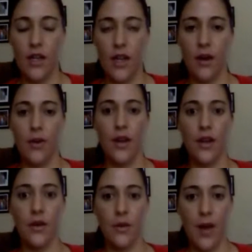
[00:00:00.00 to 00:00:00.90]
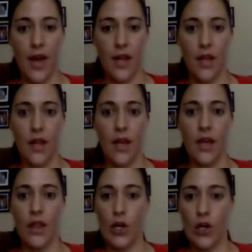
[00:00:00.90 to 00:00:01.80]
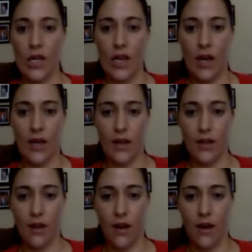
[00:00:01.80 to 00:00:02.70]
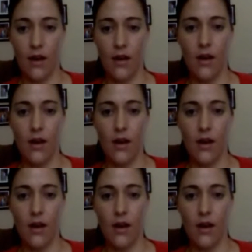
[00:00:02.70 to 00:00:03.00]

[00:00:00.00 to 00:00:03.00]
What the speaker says: Like, I want to go to bed at like 8:30, 9 o'clock.